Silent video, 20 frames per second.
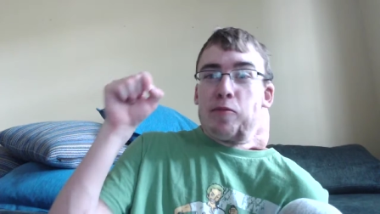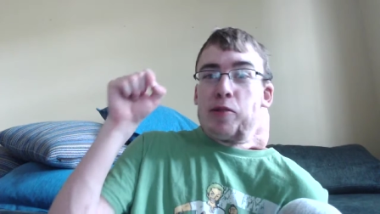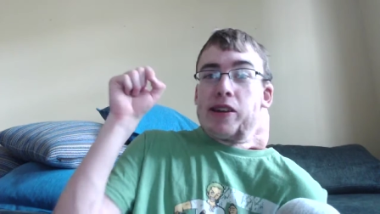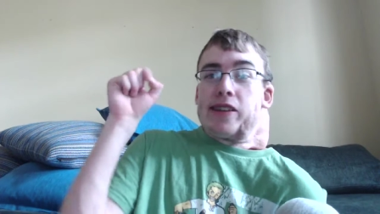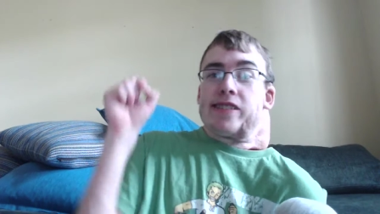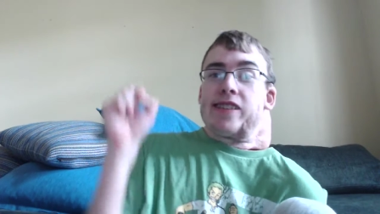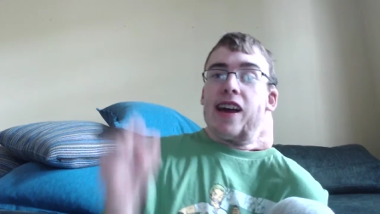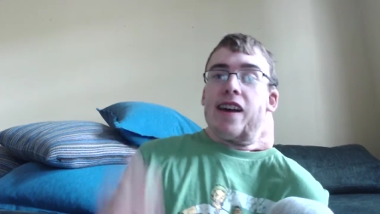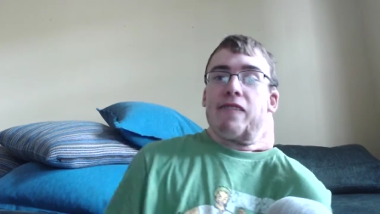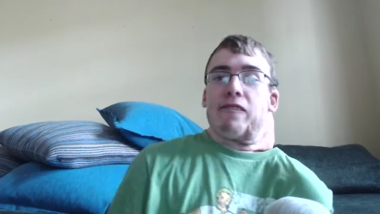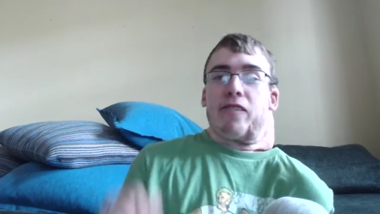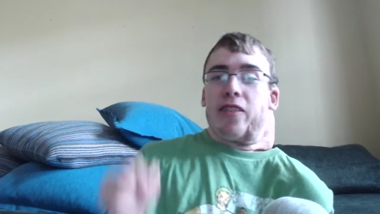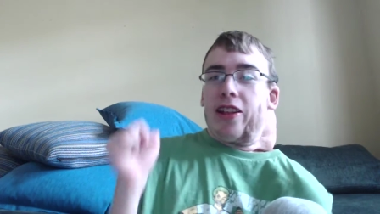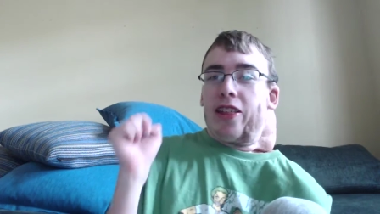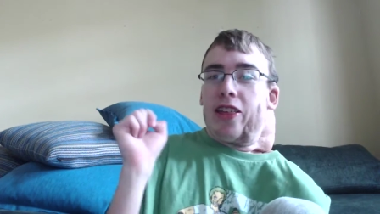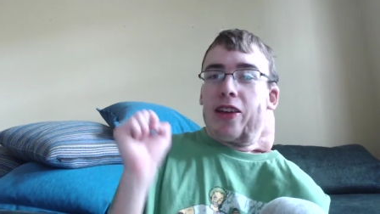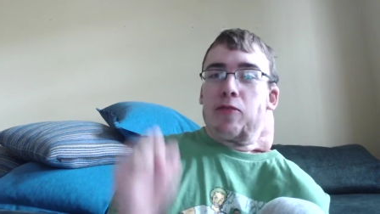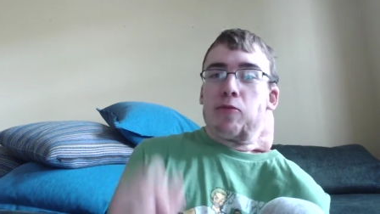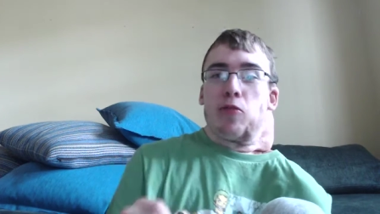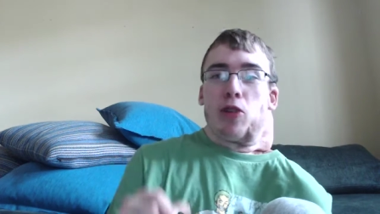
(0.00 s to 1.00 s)
we
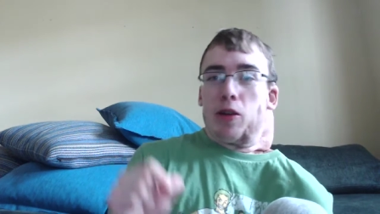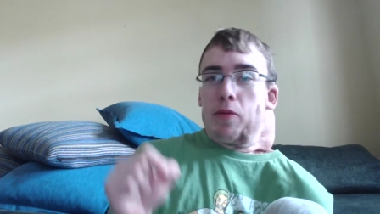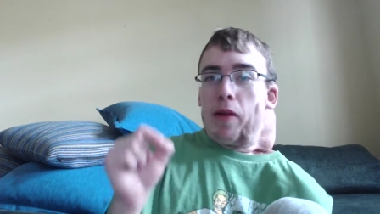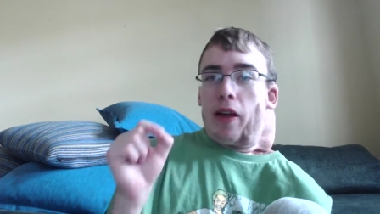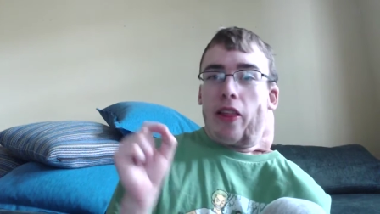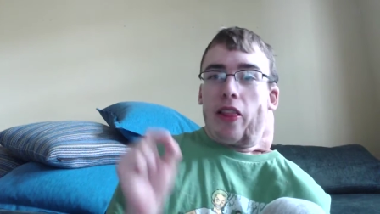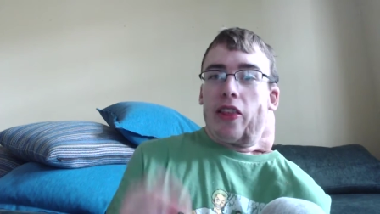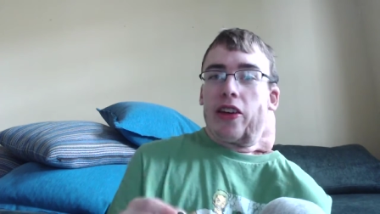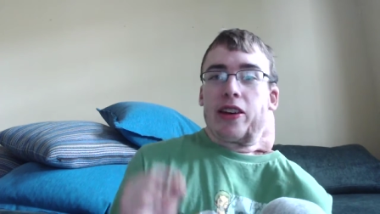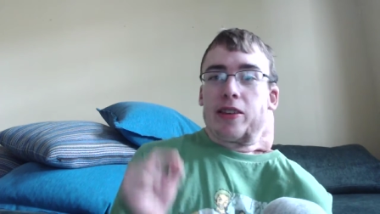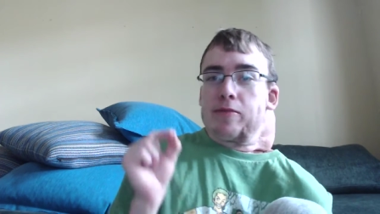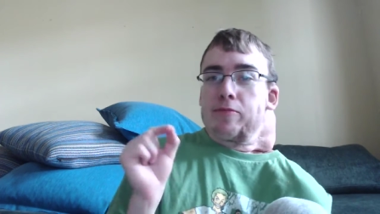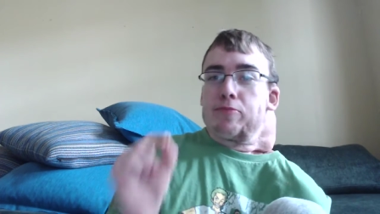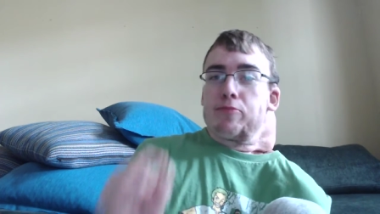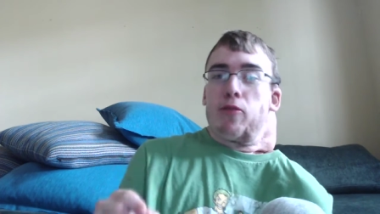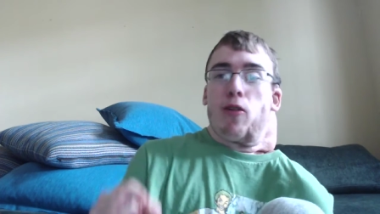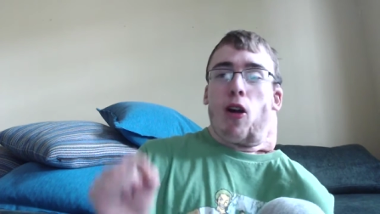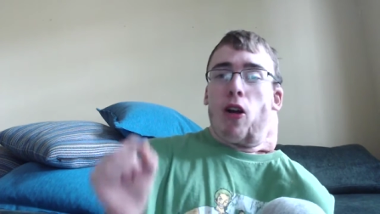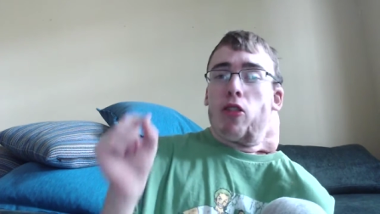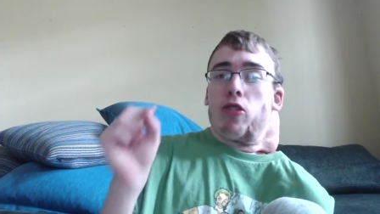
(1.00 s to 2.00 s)
definitely would have at least
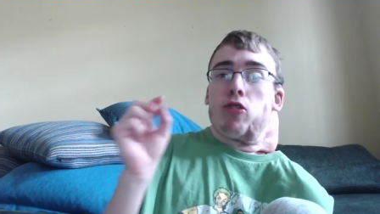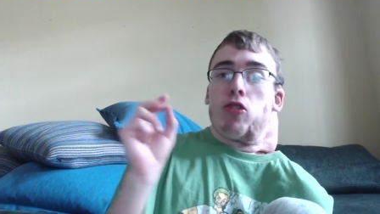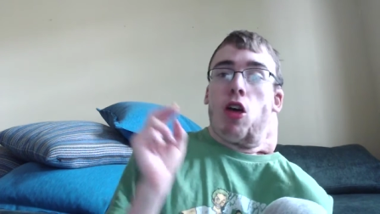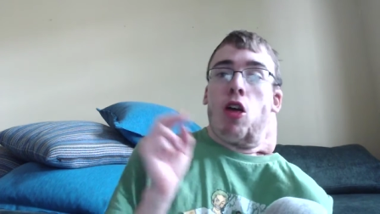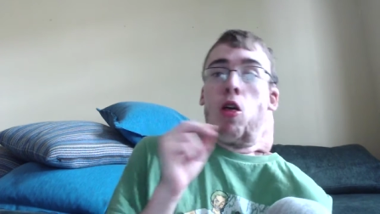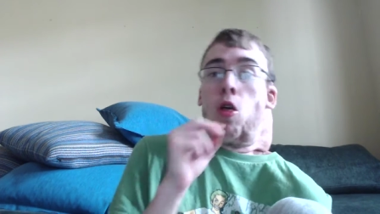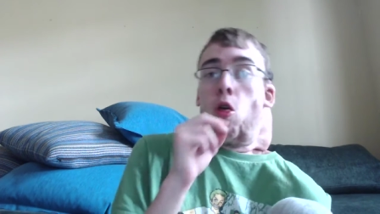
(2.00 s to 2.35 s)
brought...